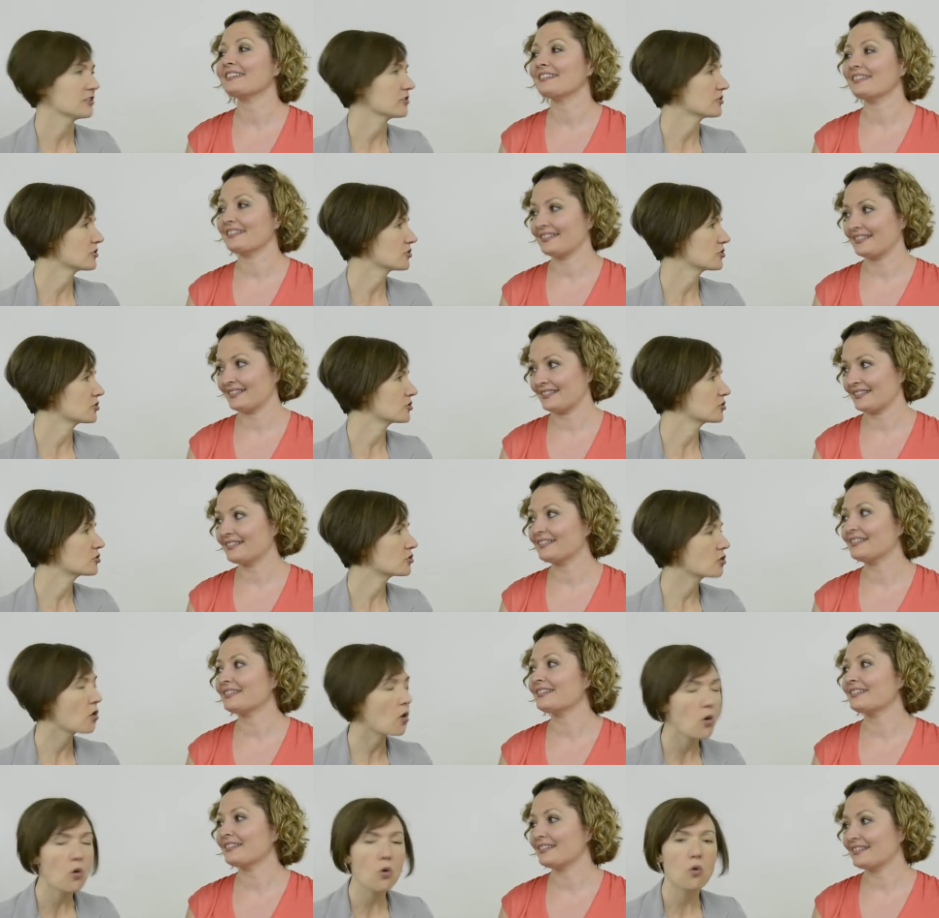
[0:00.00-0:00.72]
Speaker 1: There's
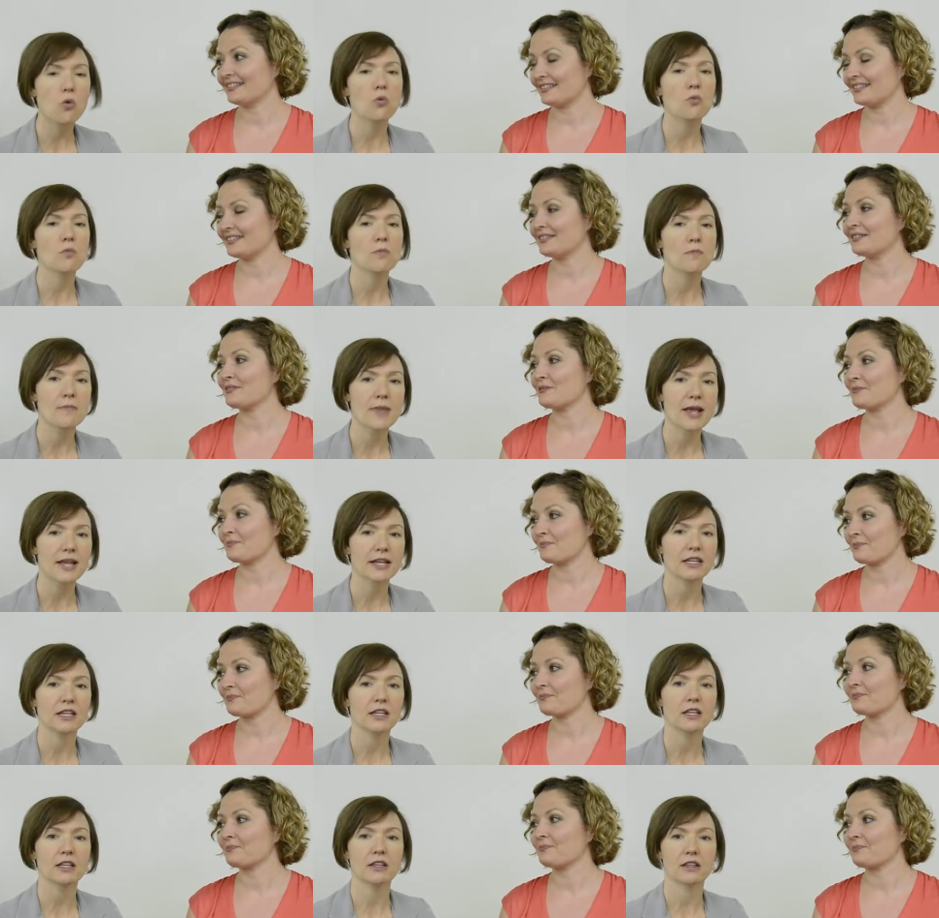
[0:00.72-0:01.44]
so
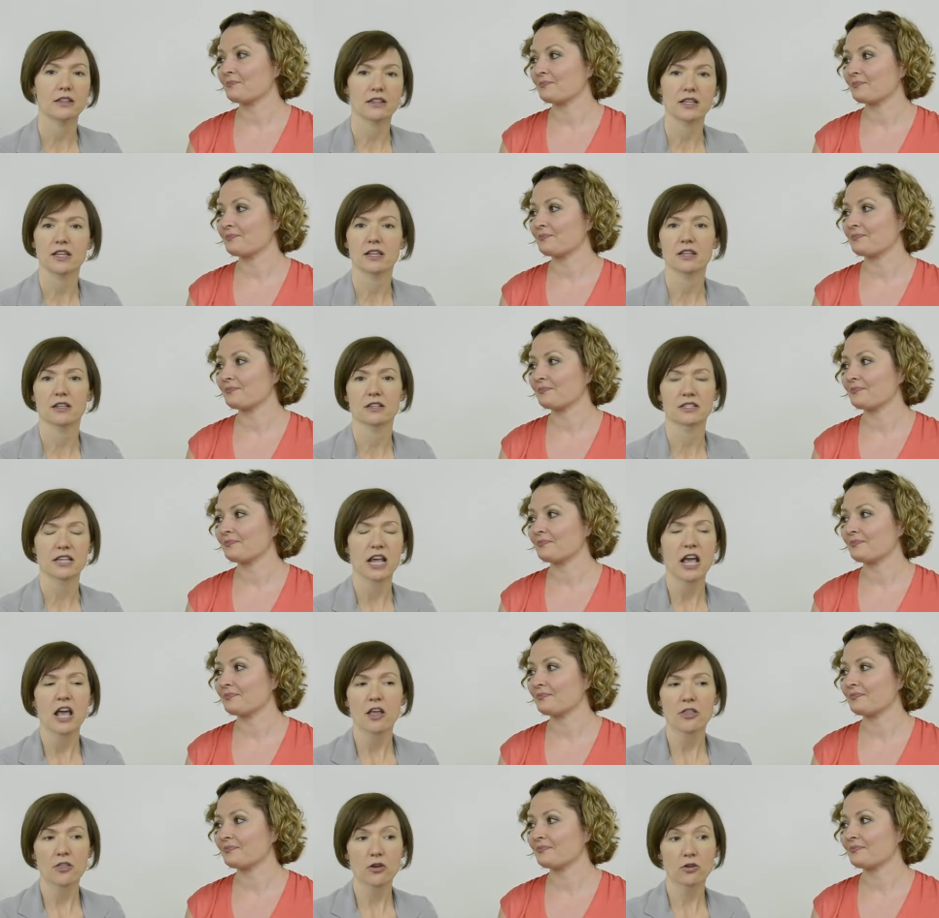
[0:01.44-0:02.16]
many things.
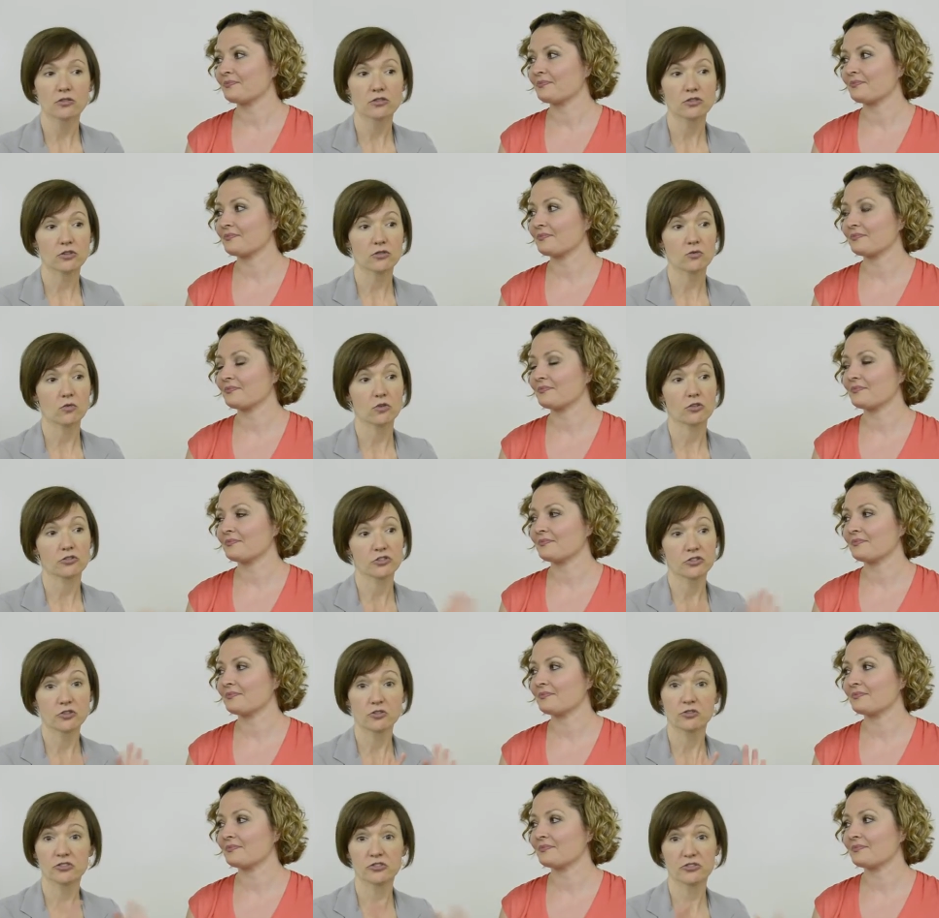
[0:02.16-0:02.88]
Those are well,
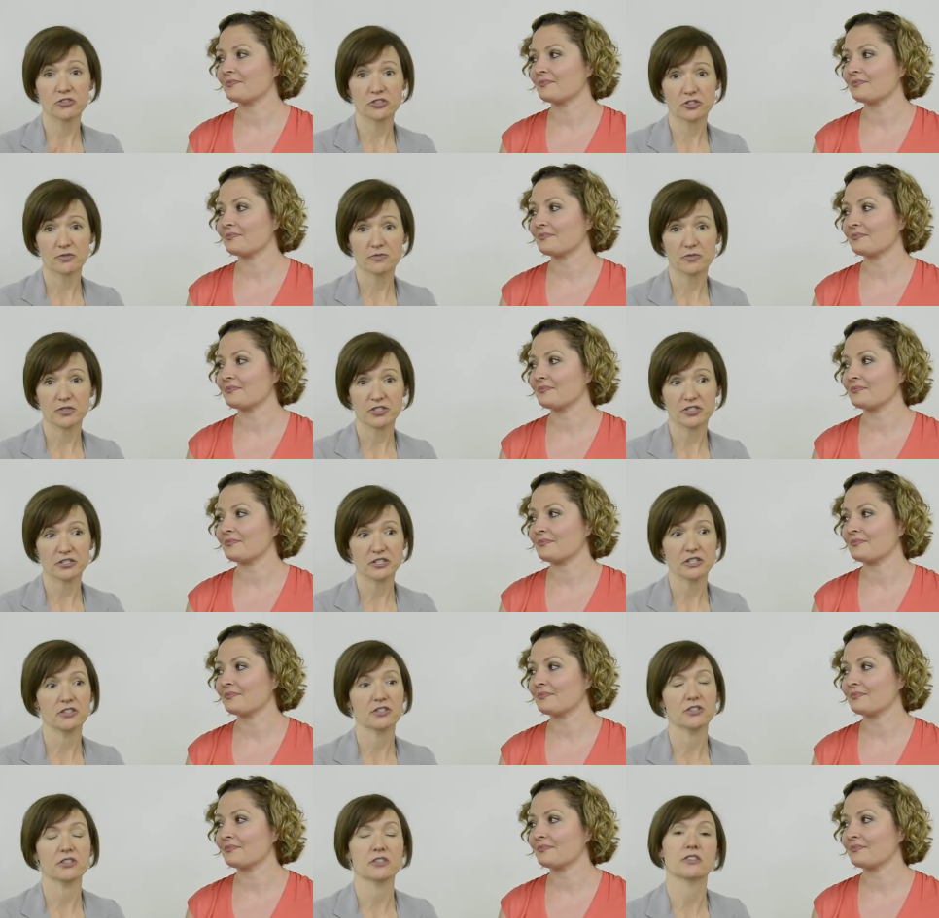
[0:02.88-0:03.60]
those are some diseases
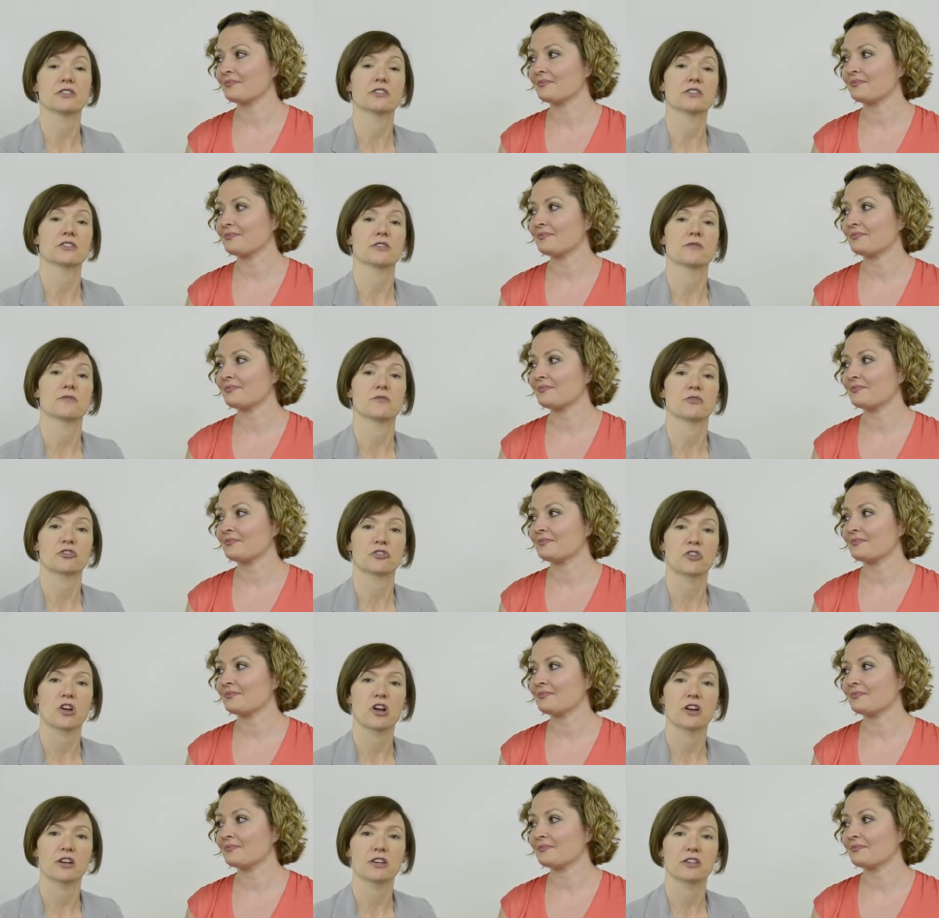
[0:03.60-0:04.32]
diseases and some
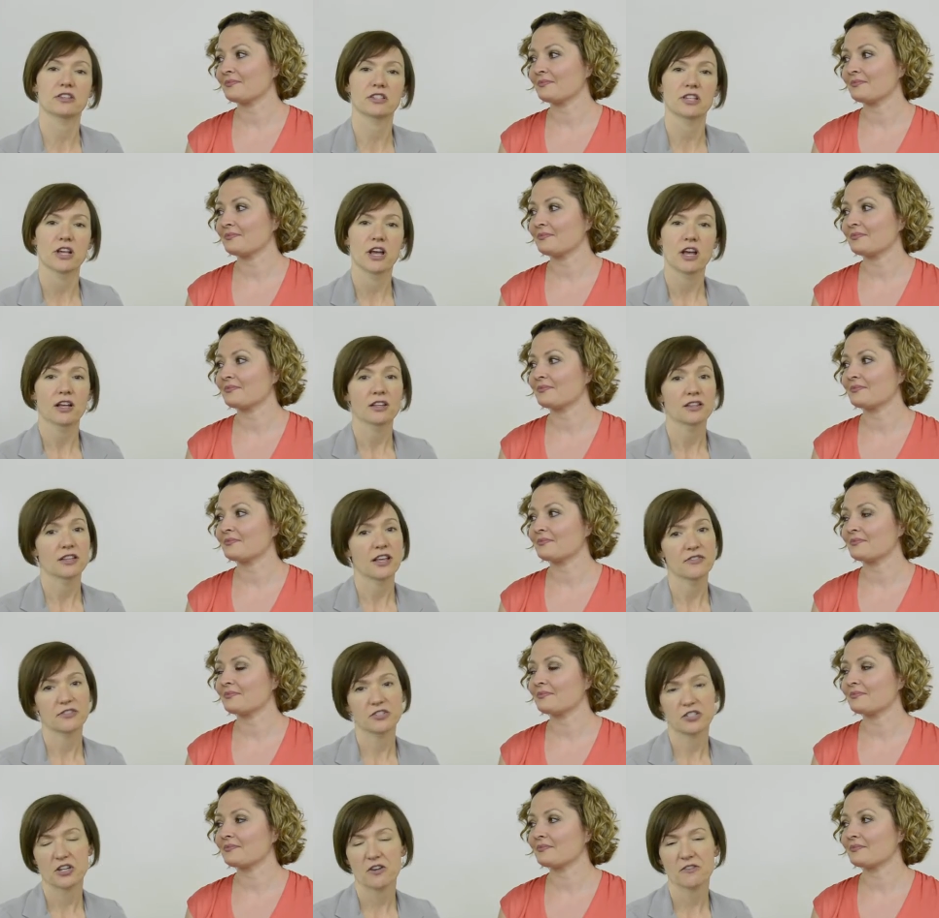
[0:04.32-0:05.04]
drugs.
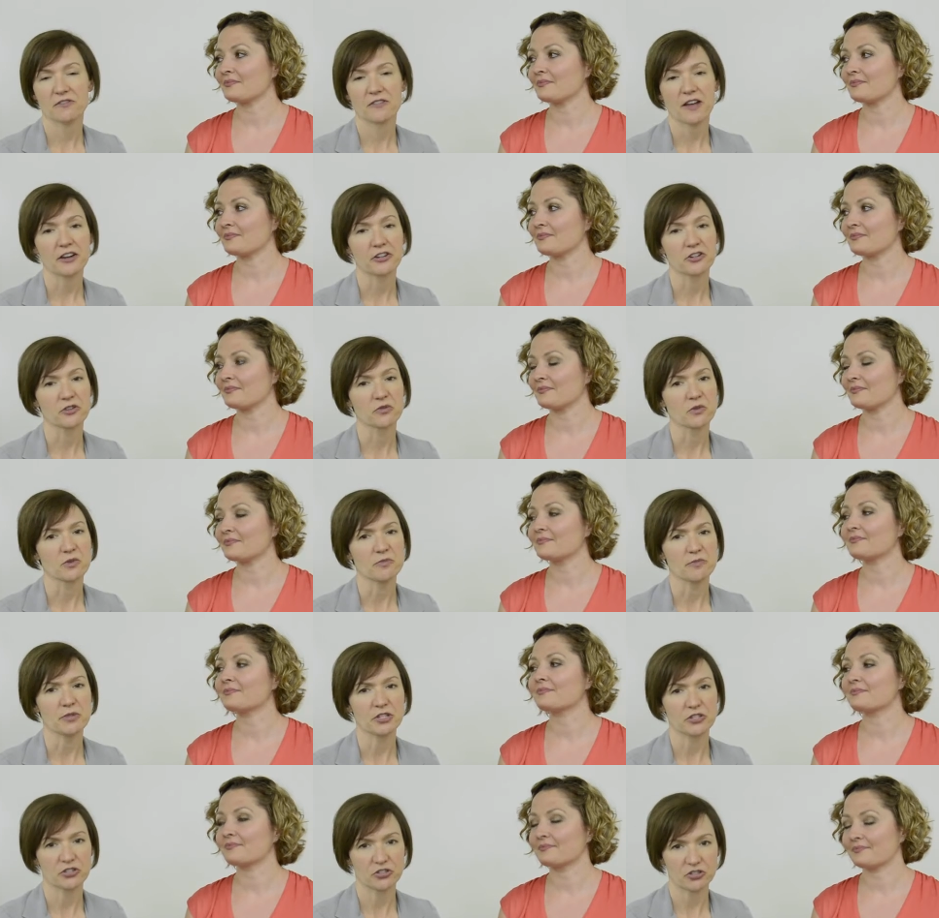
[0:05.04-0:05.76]
Lifestyle factor
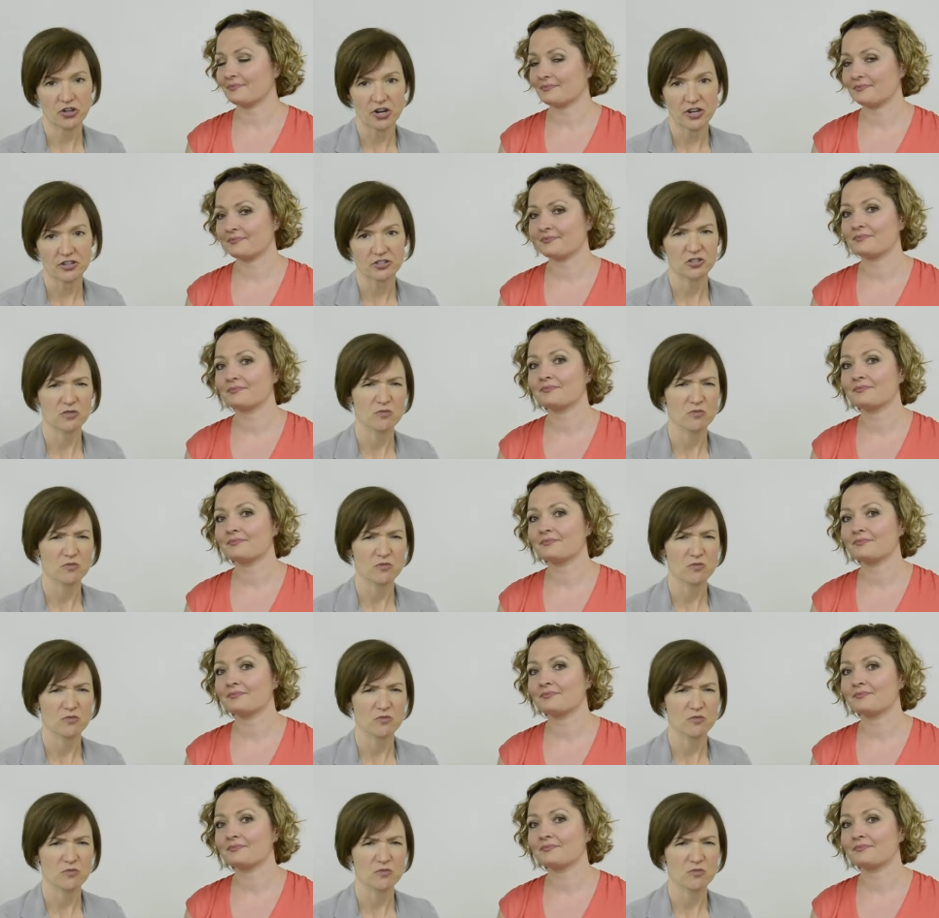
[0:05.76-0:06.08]
would be stress,